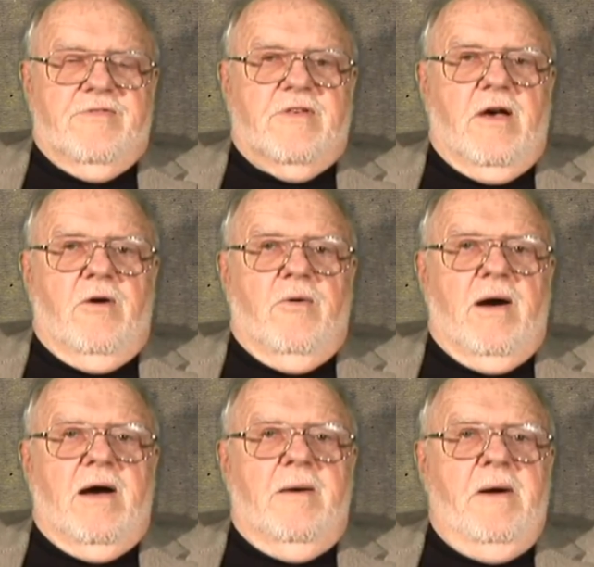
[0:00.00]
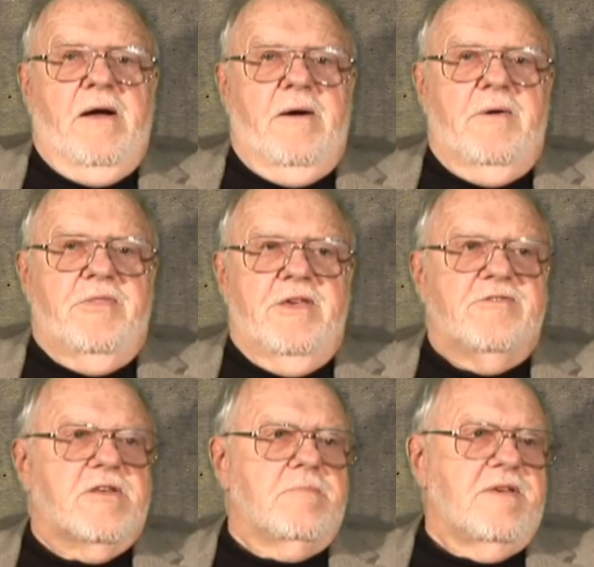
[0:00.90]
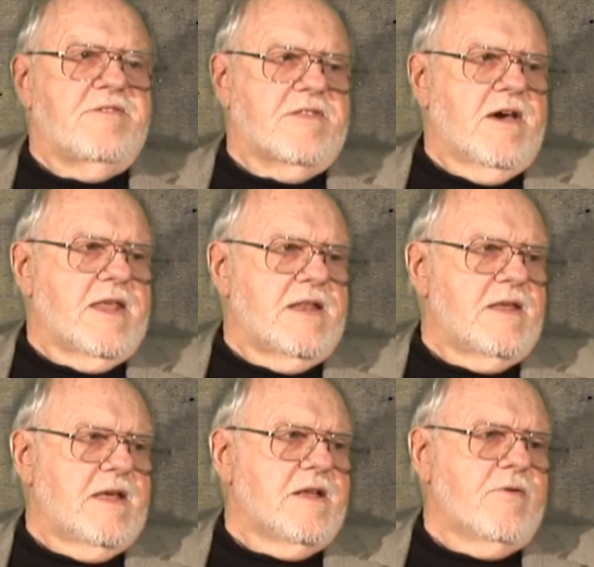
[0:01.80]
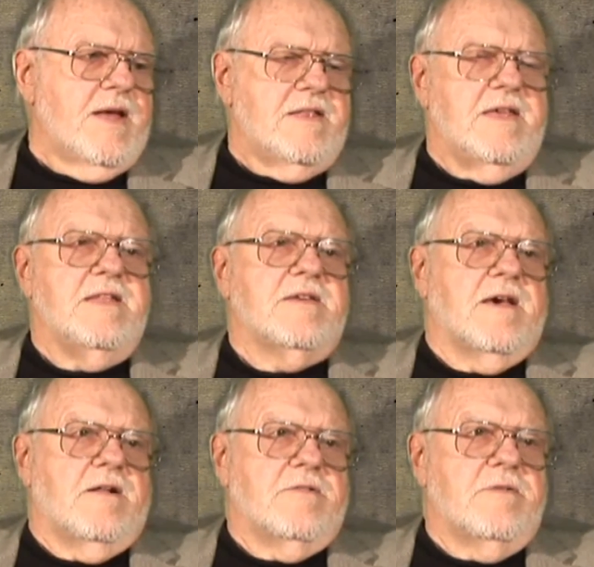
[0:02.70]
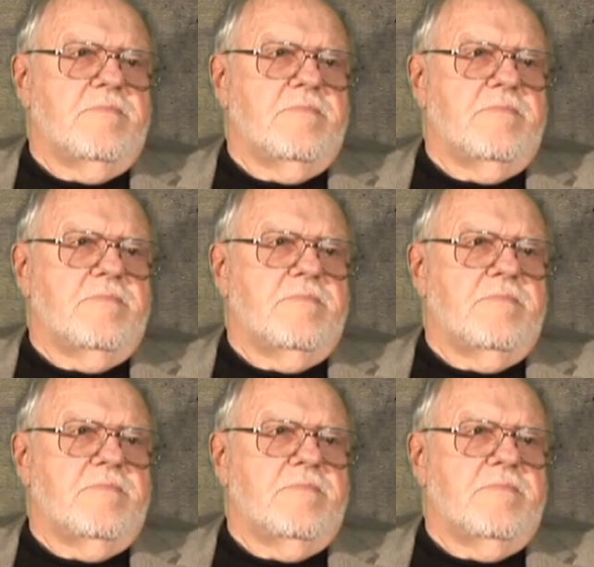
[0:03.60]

So this can be studied in great detail.